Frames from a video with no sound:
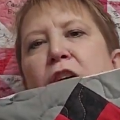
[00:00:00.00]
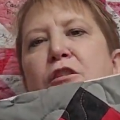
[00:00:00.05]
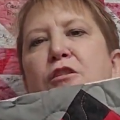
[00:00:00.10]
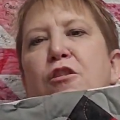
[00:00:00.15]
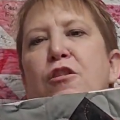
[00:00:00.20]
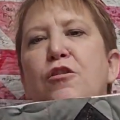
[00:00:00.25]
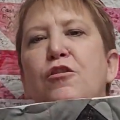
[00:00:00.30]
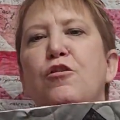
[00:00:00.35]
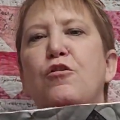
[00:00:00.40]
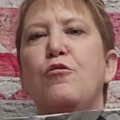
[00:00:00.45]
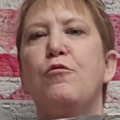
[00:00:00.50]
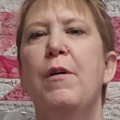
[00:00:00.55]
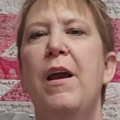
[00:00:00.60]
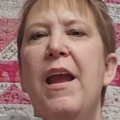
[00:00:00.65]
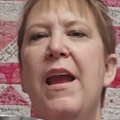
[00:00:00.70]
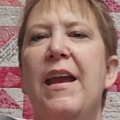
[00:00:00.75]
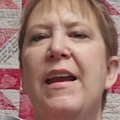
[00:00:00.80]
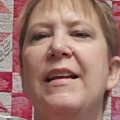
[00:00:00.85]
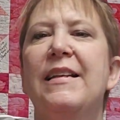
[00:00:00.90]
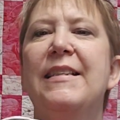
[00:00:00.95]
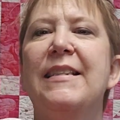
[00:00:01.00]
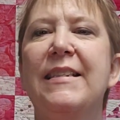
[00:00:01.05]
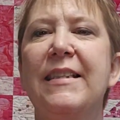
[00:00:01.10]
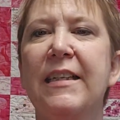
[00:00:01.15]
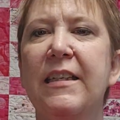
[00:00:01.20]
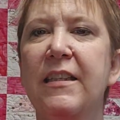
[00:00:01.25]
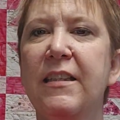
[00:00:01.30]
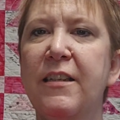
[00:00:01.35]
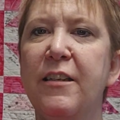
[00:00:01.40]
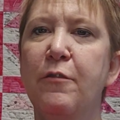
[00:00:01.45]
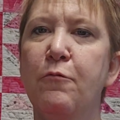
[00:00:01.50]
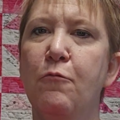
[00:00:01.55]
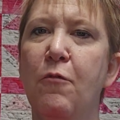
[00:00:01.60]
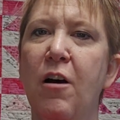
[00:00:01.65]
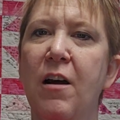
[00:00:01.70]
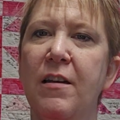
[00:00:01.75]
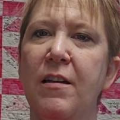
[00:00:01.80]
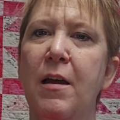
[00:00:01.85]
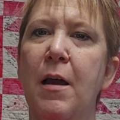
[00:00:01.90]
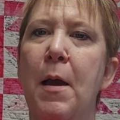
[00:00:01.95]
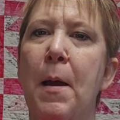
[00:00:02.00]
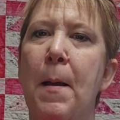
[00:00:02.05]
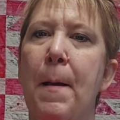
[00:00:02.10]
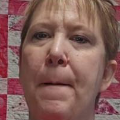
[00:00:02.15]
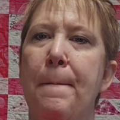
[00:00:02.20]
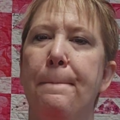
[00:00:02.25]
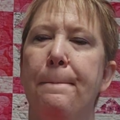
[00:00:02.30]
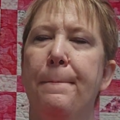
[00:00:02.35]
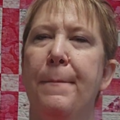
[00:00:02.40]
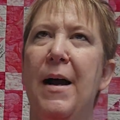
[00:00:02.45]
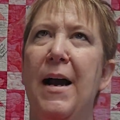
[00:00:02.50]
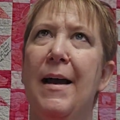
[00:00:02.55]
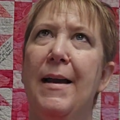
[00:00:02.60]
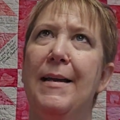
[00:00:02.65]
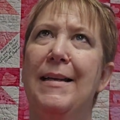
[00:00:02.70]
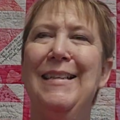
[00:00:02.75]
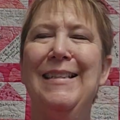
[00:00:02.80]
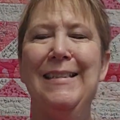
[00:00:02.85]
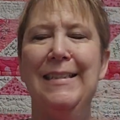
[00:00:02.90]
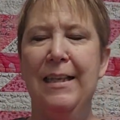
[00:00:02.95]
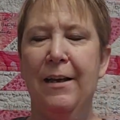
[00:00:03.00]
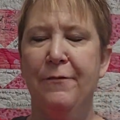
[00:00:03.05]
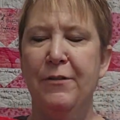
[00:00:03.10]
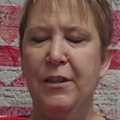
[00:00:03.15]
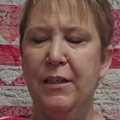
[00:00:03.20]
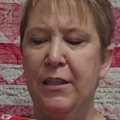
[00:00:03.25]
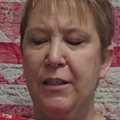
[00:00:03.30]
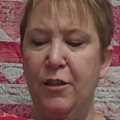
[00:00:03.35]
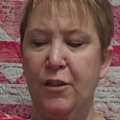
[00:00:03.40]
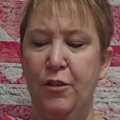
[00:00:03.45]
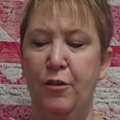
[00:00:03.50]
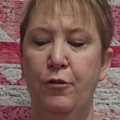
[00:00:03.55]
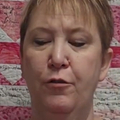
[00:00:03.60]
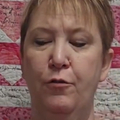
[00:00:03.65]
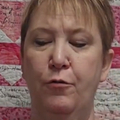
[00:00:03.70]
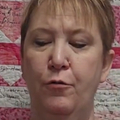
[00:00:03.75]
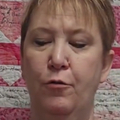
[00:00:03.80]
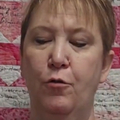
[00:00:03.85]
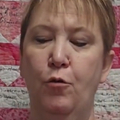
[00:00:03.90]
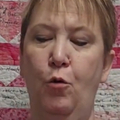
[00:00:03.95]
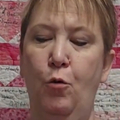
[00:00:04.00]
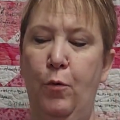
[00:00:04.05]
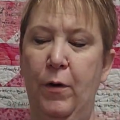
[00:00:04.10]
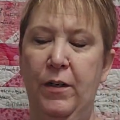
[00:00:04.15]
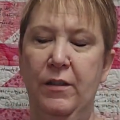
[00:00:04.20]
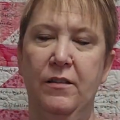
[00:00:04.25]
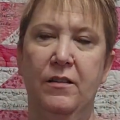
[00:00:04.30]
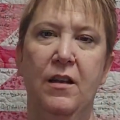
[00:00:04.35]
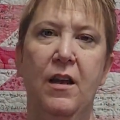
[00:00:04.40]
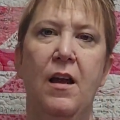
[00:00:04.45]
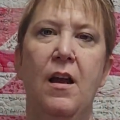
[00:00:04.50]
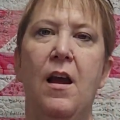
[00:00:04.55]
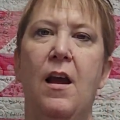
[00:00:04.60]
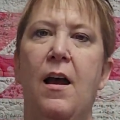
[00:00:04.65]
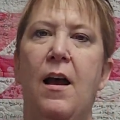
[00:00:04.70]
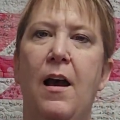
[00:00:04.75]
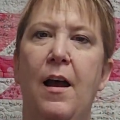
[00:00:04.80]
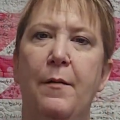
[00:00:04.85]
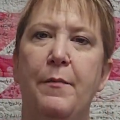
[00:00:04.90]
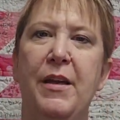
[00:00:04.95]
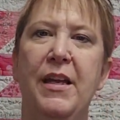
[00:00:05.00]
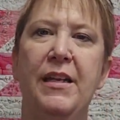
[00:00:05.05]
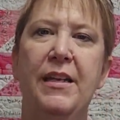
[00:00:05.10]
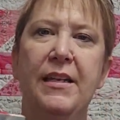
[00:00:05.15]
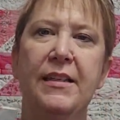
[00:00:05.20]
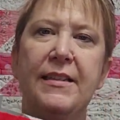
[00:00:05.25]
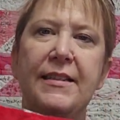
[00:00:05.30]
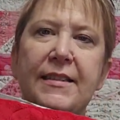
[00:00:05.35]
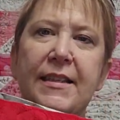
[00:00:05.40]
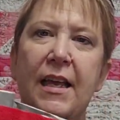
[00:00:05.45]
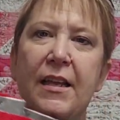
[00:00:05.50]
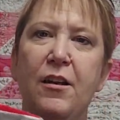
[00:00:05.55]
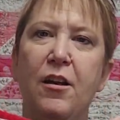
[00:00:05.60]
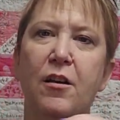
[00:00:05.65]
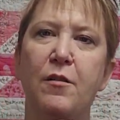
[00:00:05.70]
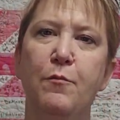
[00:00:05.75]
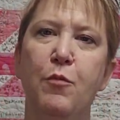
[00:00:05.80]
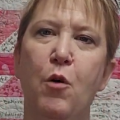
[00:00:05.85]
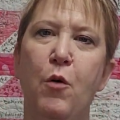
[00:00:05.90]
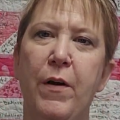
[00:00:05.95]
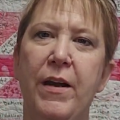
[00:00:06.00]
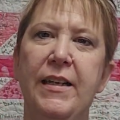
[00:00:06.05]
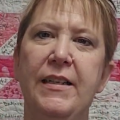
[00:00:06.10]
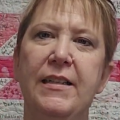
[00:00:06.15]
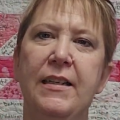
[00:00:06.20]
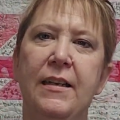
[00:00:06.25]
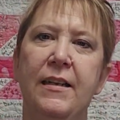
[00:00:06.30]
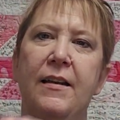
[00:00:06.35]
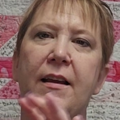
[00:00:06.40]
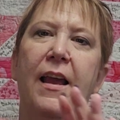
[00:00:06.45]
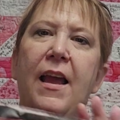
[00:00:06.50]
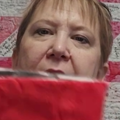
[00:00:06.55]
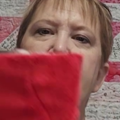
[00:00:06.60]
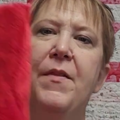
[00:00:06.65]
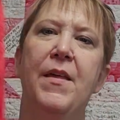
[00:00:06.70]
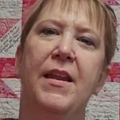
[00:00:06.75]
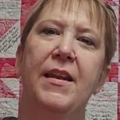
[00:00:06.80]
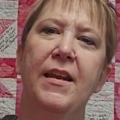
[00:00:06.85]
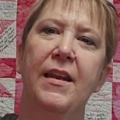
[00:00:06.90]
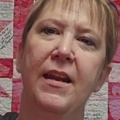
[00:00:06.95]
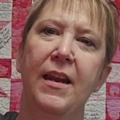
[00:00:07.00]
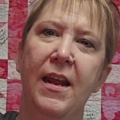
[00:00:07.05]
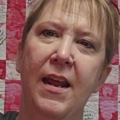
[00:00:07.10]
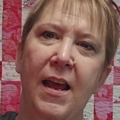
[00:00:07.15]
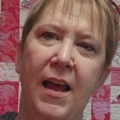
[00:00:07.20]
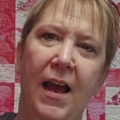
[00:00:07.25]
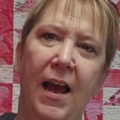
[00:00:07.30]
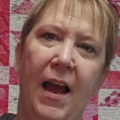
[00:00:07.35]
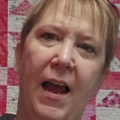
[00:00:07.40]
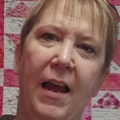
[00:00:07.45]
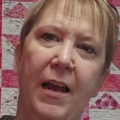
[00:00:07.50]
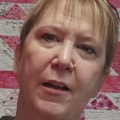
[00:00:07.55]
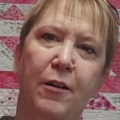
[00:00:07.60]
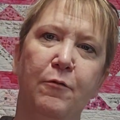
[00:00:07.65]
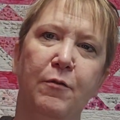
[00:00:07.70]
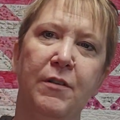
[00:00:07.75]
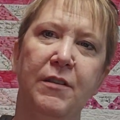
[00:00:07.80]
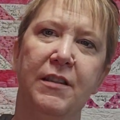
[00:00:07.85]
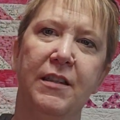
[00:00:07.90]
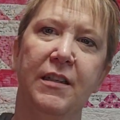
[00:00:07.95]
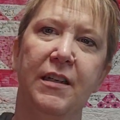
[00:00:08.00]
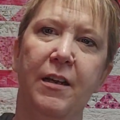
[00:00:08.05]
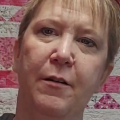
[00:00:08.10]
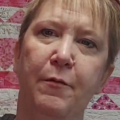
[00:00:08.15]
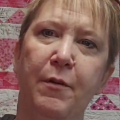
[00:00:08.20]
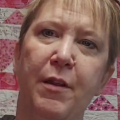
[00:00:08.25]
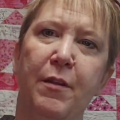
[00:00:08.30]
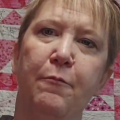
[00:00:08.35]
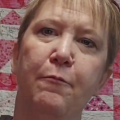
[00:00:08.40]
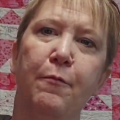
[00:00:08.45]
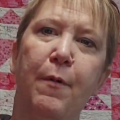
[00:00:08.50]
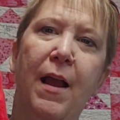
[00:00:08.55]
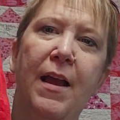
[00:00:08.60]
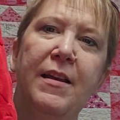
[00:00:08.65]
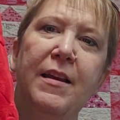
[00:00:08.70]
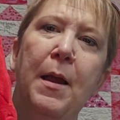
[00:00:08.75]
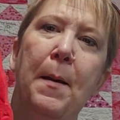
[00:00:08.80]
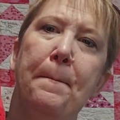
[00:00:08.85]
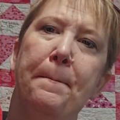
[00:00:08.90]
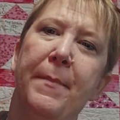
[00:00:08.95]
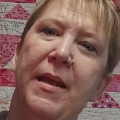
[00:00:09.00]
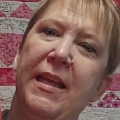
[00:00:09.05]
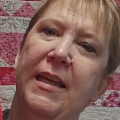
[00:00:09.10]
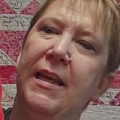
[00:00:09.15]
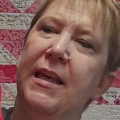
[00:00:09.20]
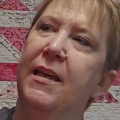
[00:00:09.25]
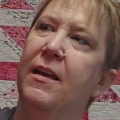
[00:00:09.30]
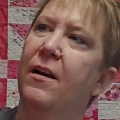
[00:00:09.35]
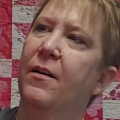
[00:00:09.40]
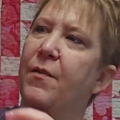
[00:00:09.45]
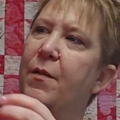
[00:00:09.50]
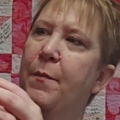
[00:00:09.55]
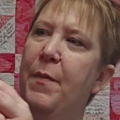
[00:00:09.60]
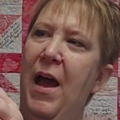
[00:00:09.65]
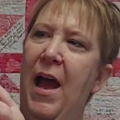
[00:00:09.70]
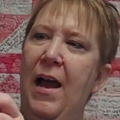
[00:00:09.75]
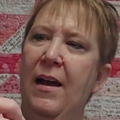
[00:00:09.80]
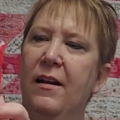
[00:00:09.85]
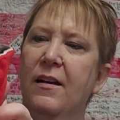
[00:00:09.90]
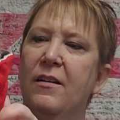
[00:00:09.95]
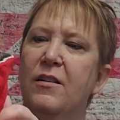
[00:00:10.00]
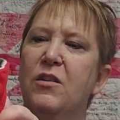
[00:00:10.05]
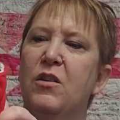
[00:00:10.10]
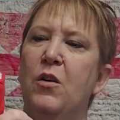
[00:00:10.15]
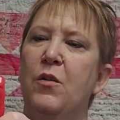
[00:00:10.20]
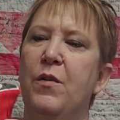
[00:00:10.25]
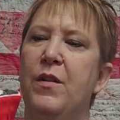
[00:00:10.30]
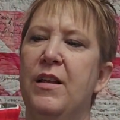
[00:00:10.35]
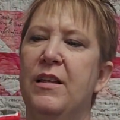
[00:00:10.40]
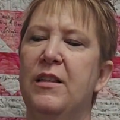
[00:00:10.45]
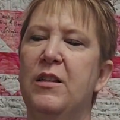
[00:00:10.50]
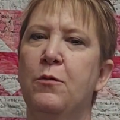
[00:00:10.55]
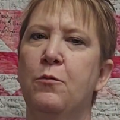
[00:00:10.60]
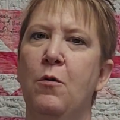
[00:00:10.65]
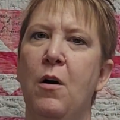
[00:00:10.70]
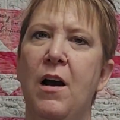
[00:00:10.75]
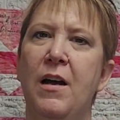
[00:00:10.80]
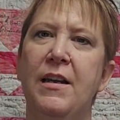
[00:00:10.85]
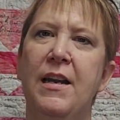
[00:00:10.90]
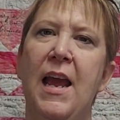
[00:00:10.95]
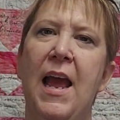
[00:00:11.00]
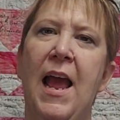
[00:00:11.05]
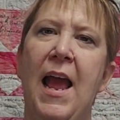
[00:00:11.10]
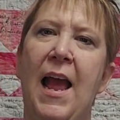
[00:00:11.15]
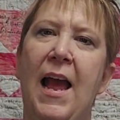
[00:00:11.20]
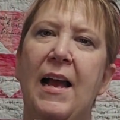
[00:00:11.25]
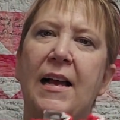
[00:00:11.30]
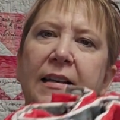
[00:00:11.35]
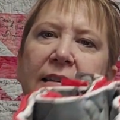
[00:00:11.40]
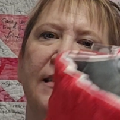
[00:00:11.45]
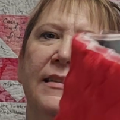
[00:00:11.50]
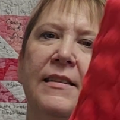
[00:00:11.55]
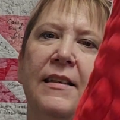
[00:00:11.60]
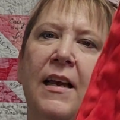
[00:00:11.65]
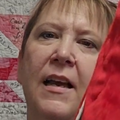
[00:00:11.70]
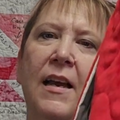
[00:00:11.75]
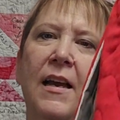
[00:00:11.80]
to do a 61 by 72 quilt. It is set on point, and then I quilted it with red minky on the back. So this one has